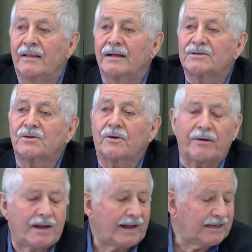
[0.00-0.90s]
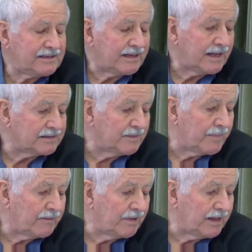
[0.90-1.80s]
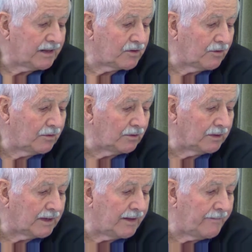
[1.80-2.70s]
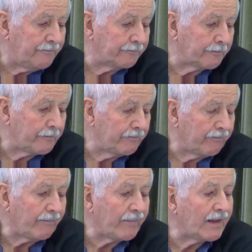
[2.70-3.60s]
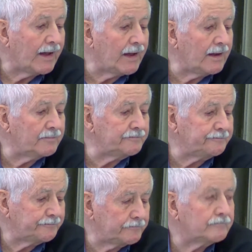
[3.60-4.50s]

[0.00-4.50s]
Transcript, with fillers: that story, I guess it hasn't been really told. Um,